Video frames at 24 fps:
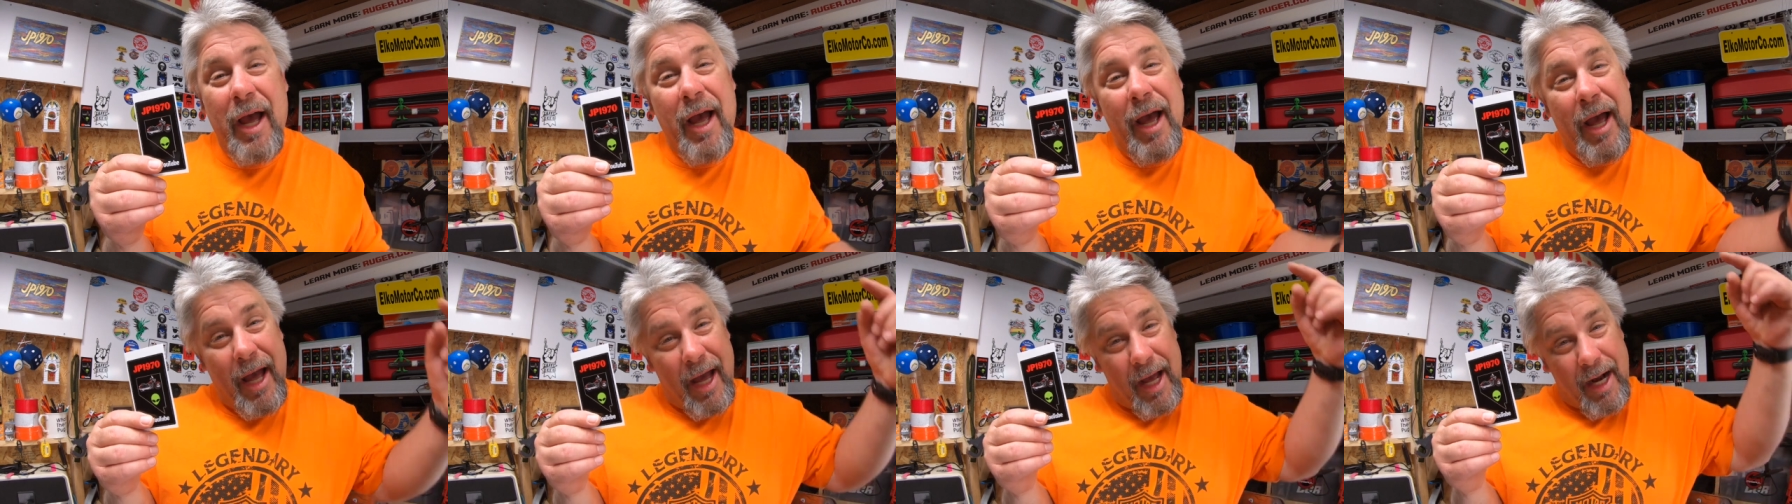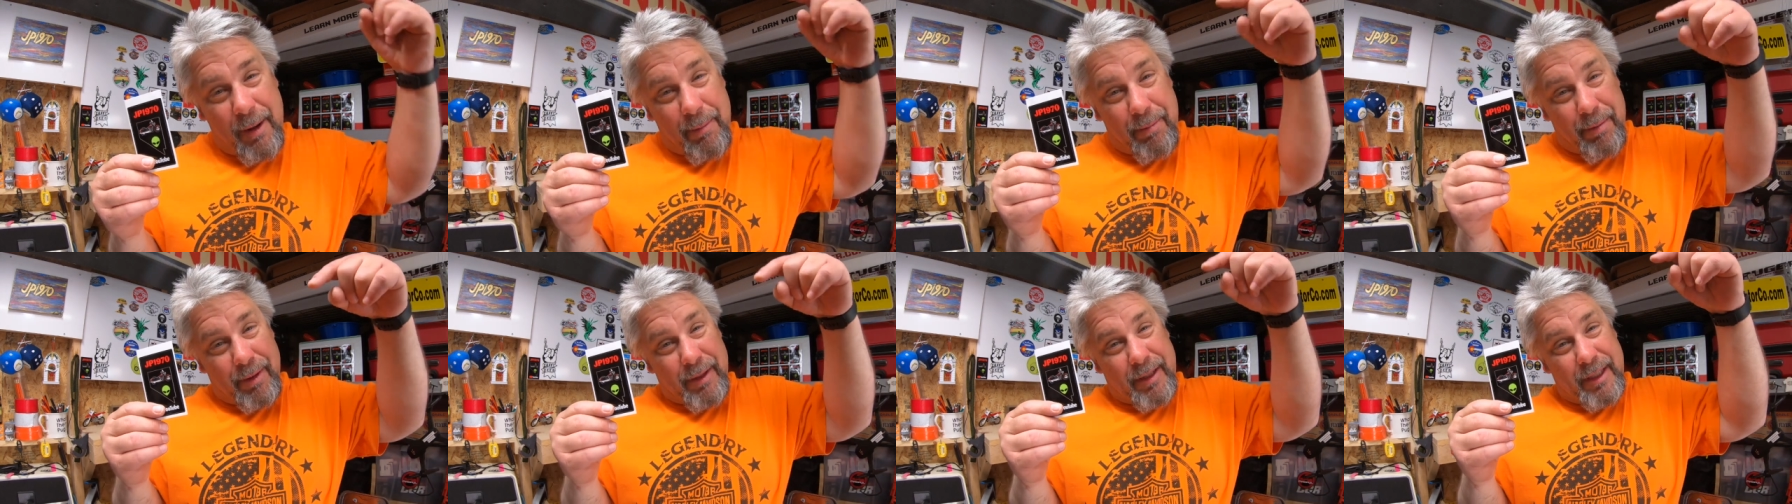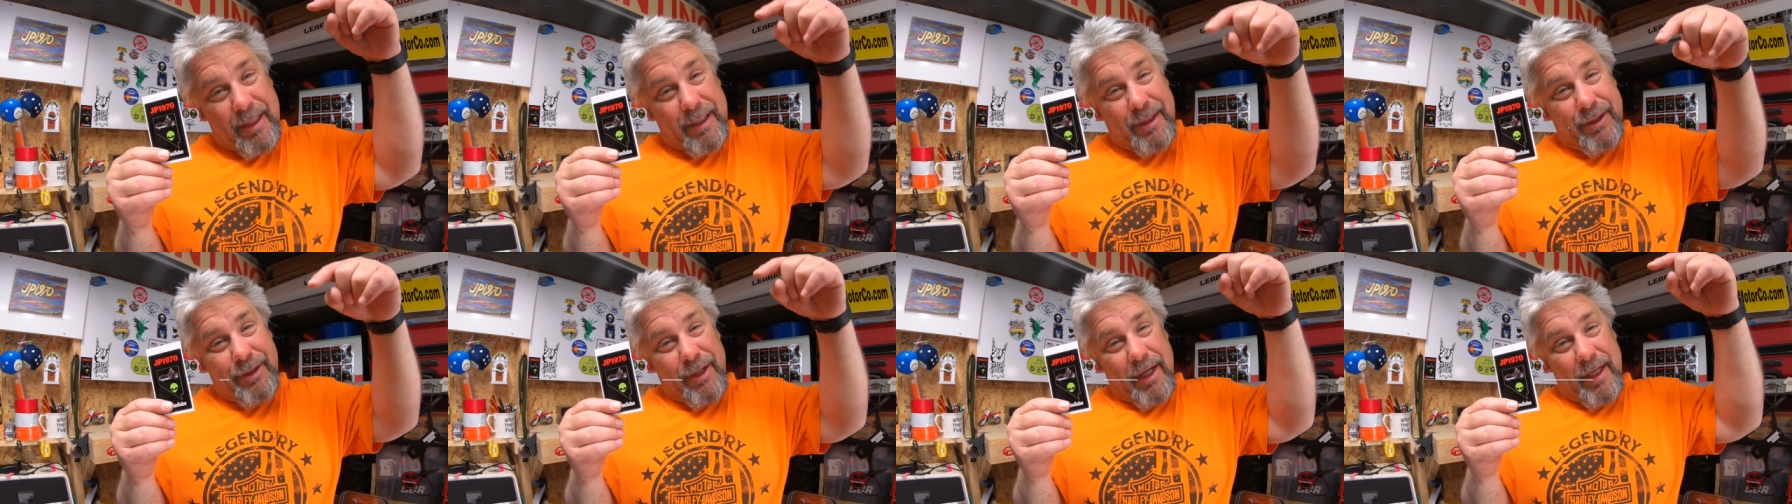and I'll put the
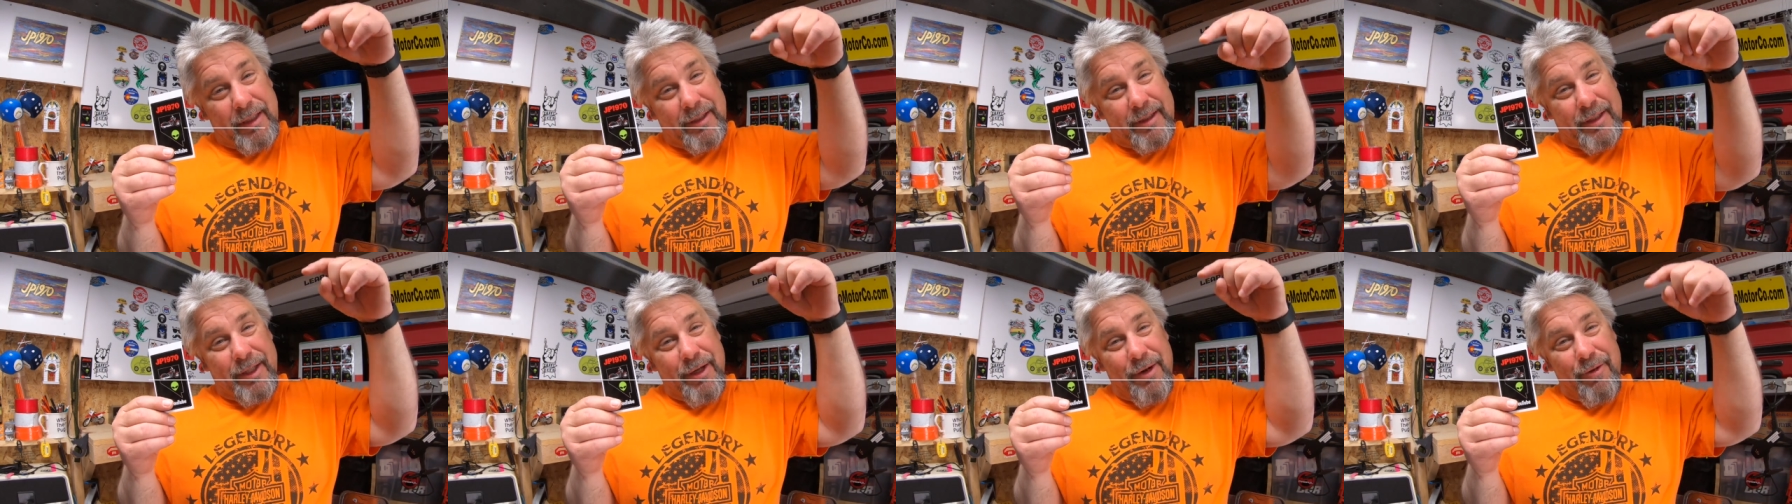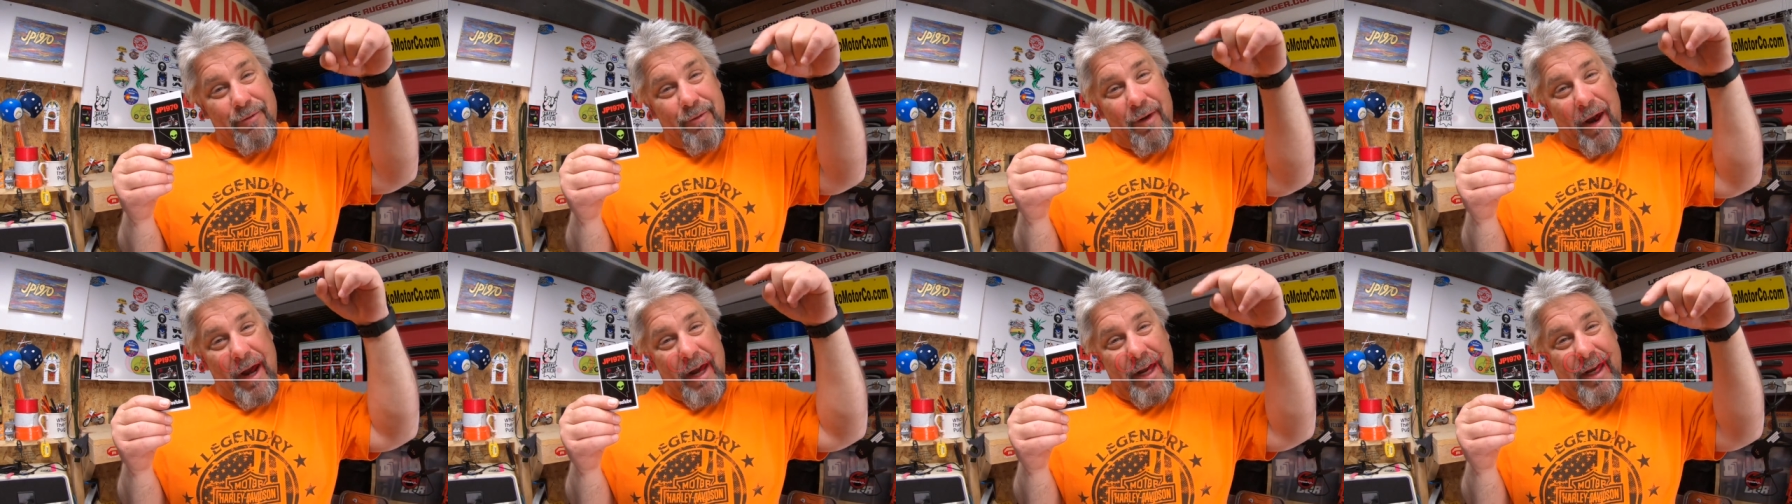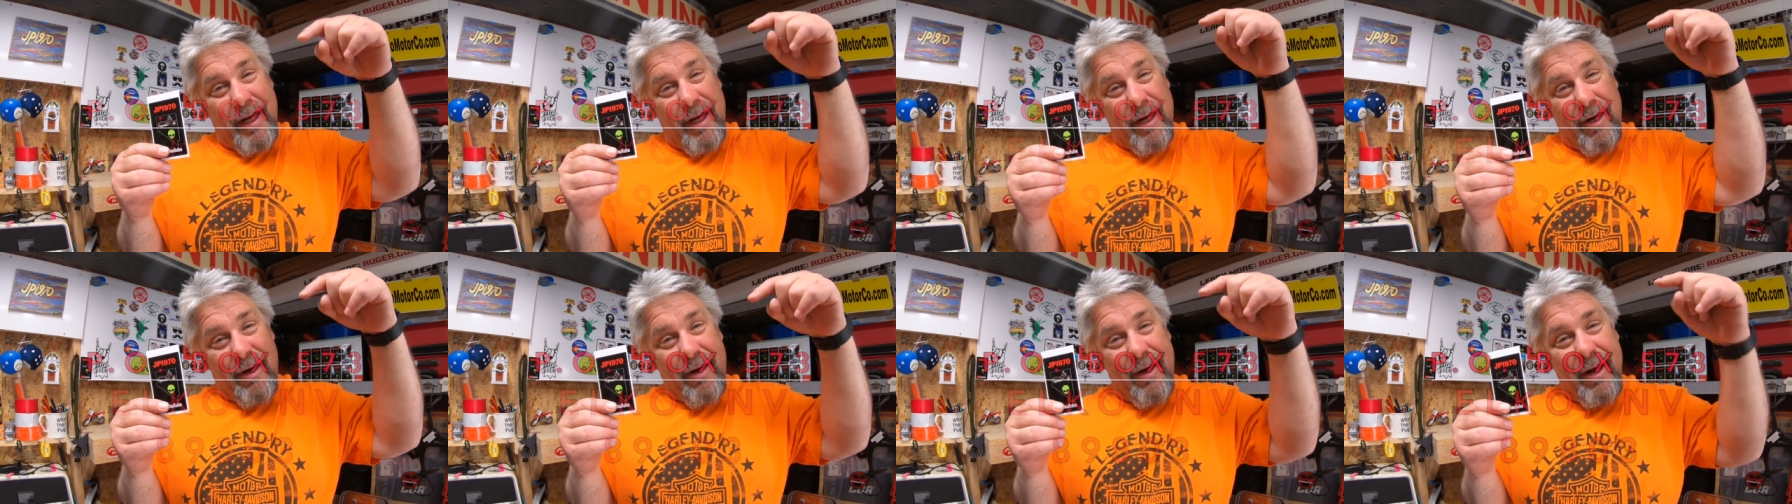address right
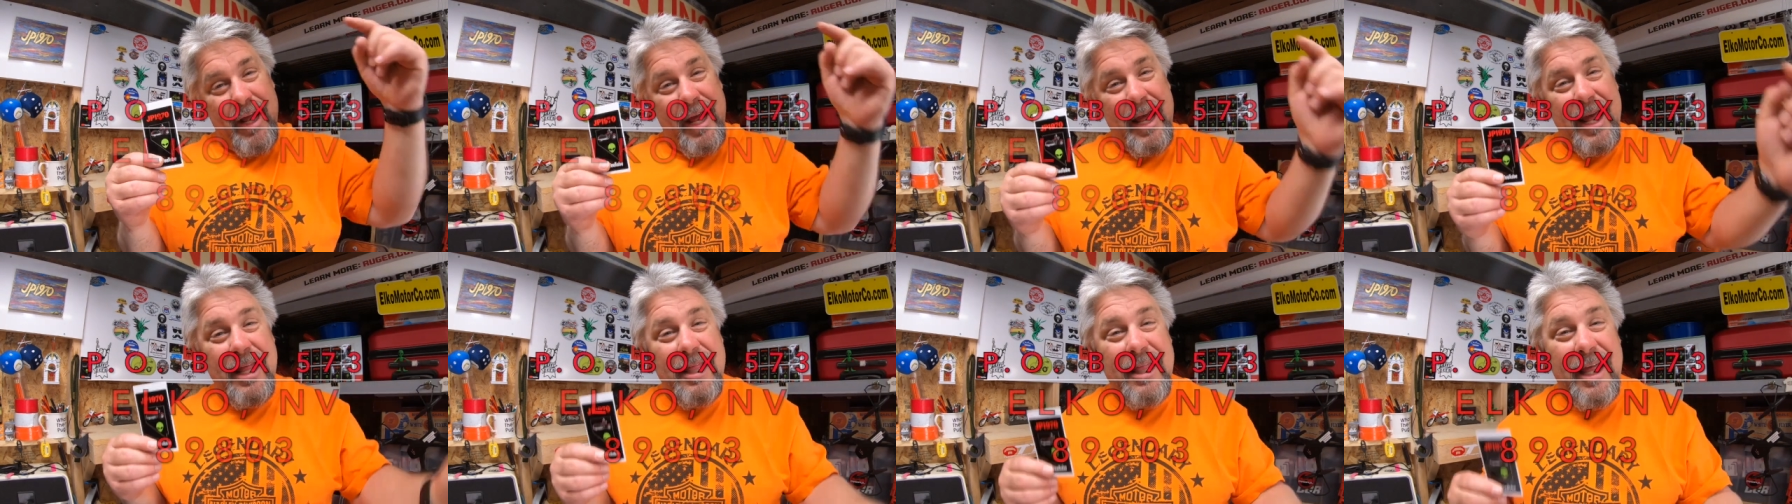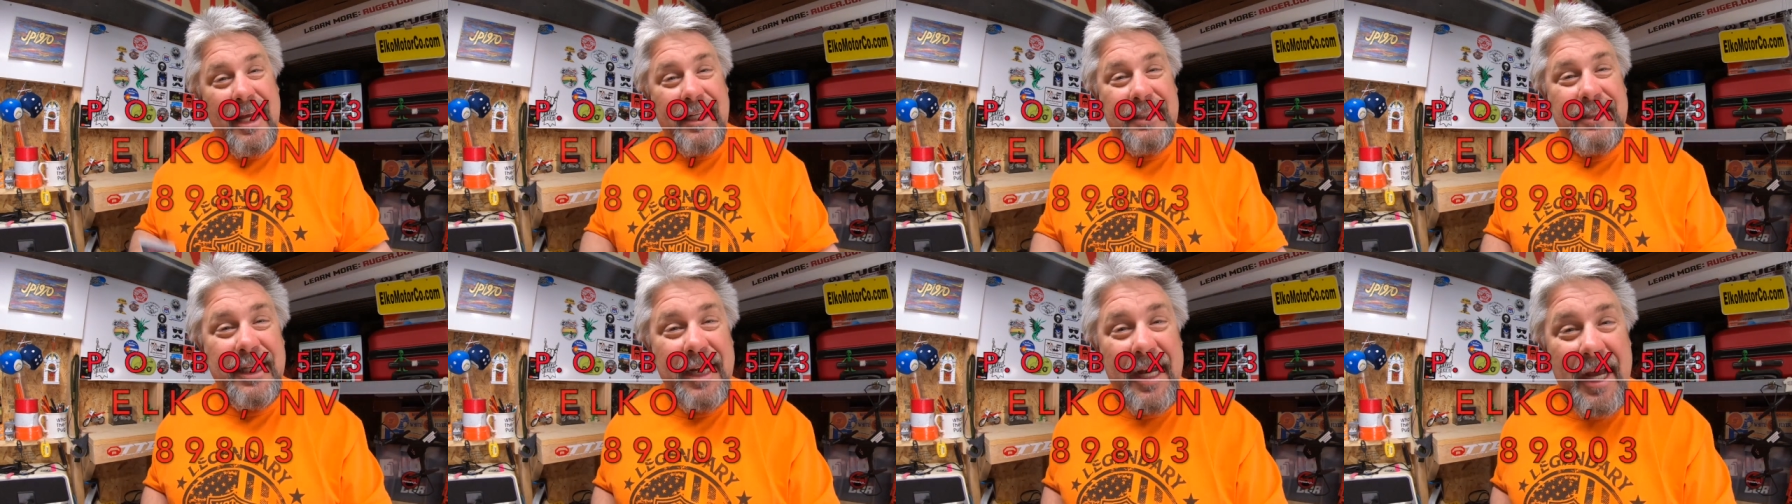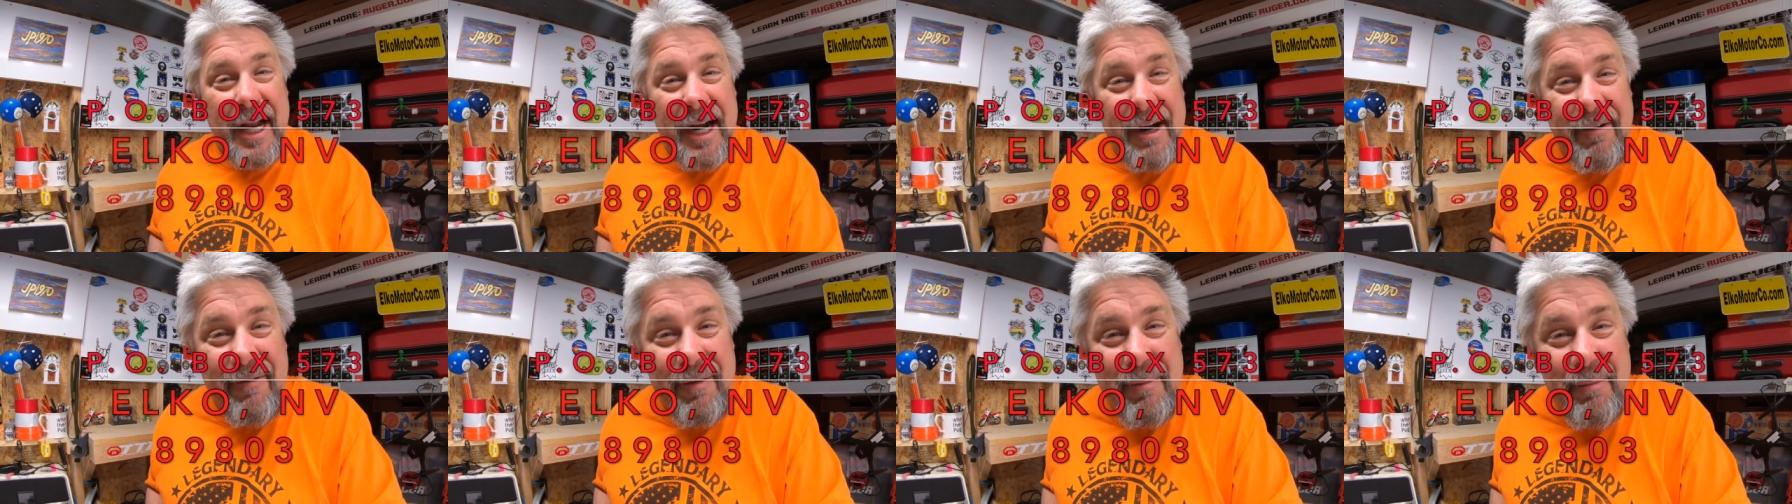here. Thanks
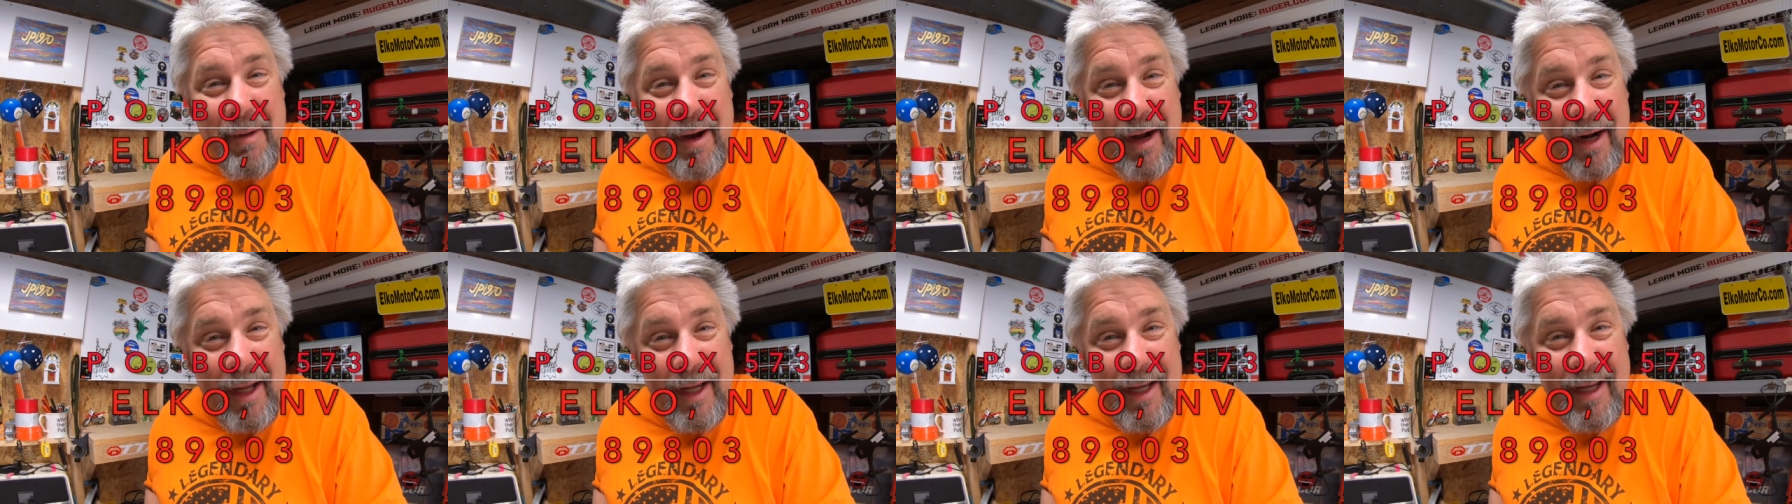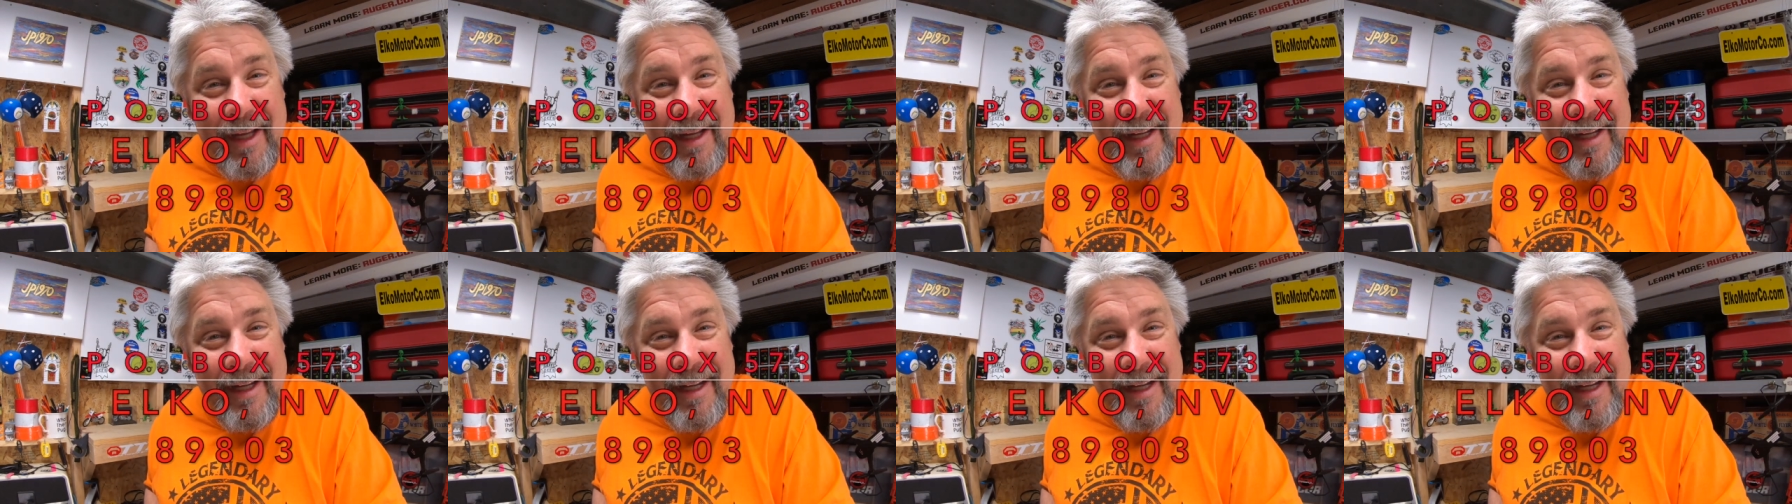again, everybody.